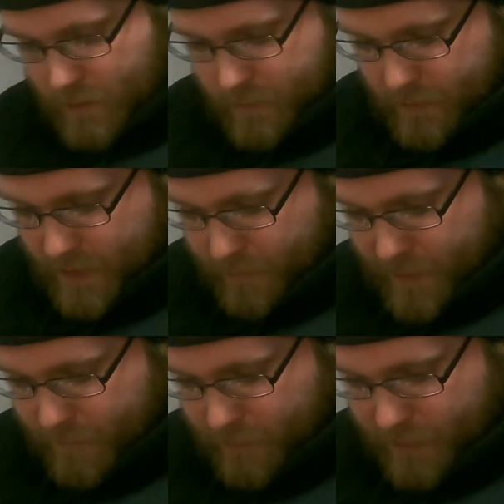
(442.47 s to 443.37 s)

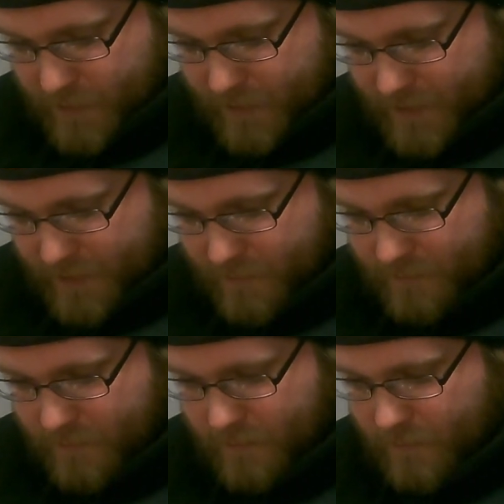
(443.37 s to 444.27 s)
bad boy aside.
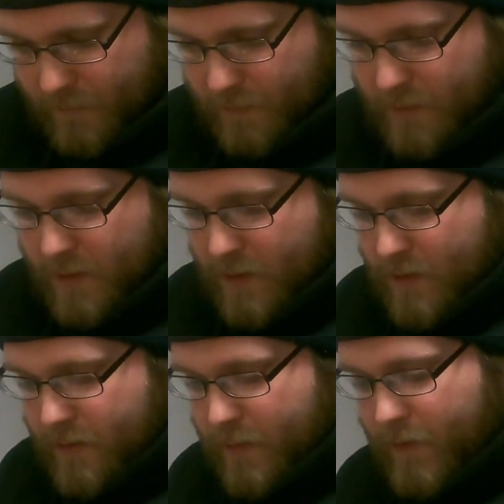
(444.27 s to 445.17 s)

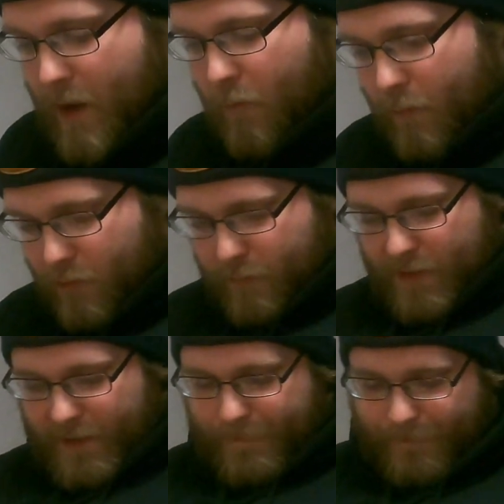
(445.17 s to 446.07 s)
Then we got one more
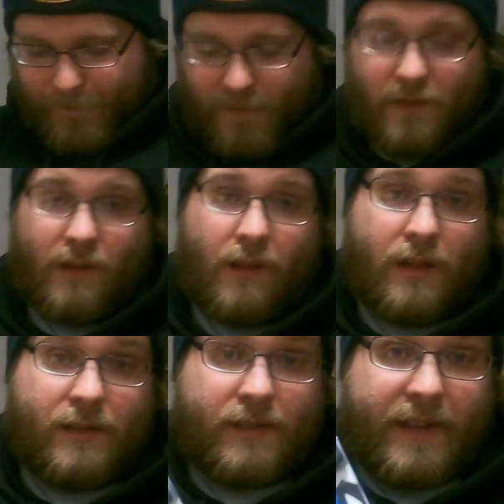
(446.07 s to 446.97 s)
bait.
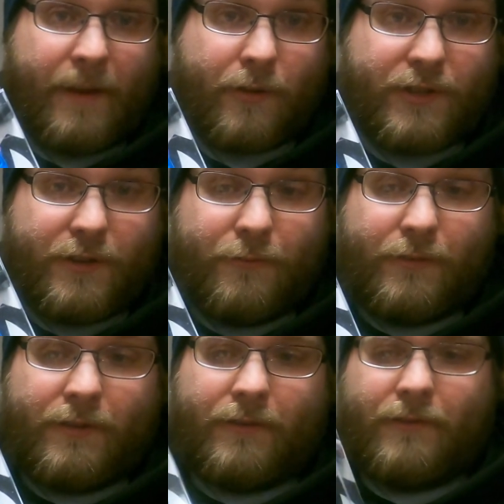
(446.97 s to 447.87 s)
It's a Saber
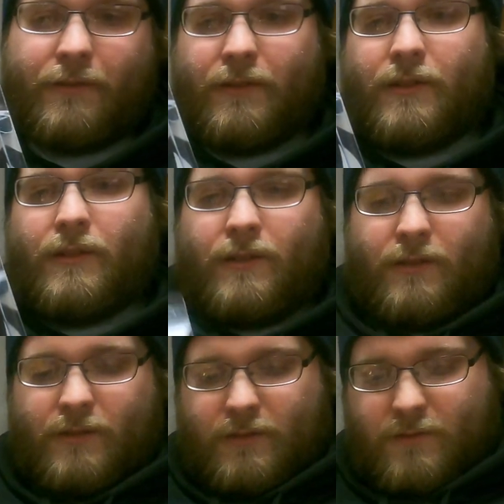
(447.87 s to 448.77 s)
Toad.
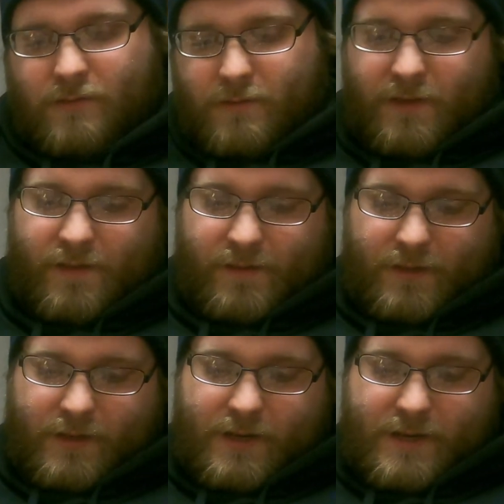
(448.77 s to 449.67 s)
These
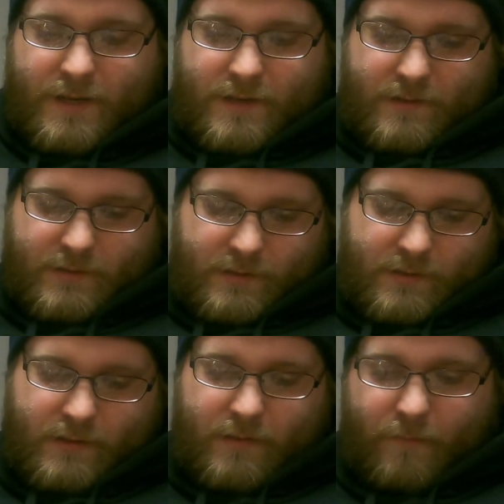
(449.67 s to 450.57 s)
are
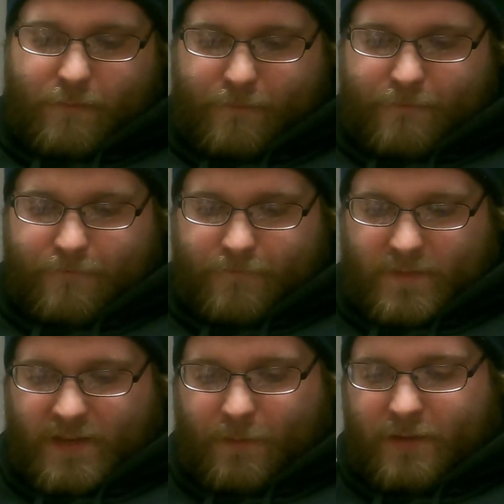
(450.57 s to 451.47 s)

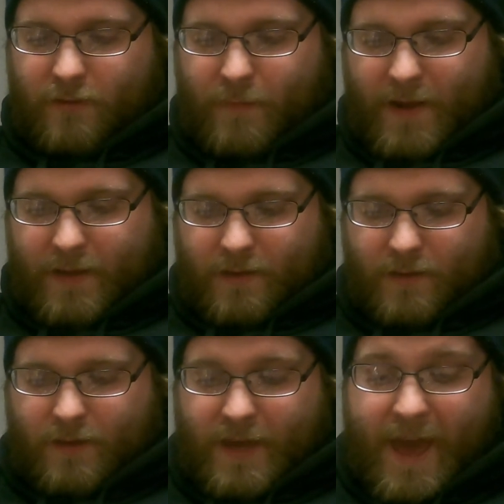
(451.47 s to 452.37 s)
Saber Toad by
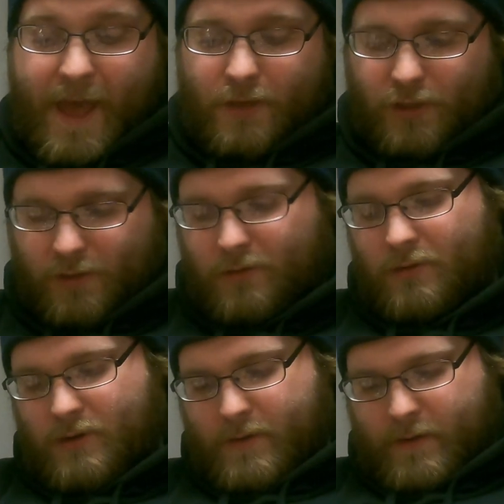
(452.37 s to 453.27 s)
Catch.
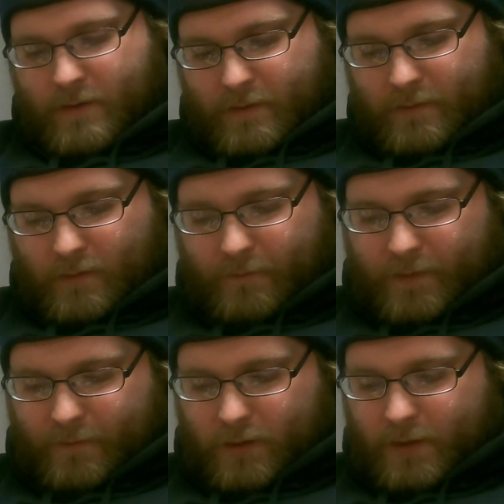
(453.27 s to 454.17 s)
I've
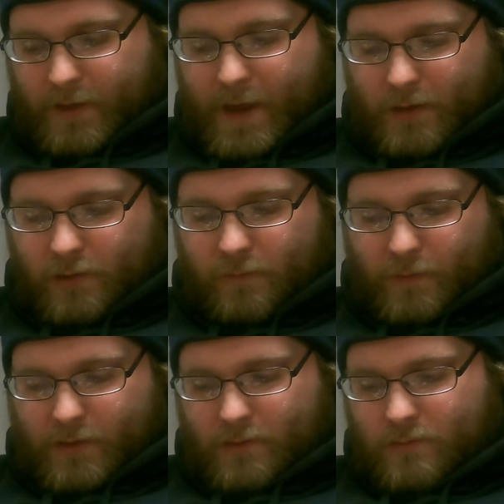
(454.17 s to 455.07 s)
never heard of Catch, but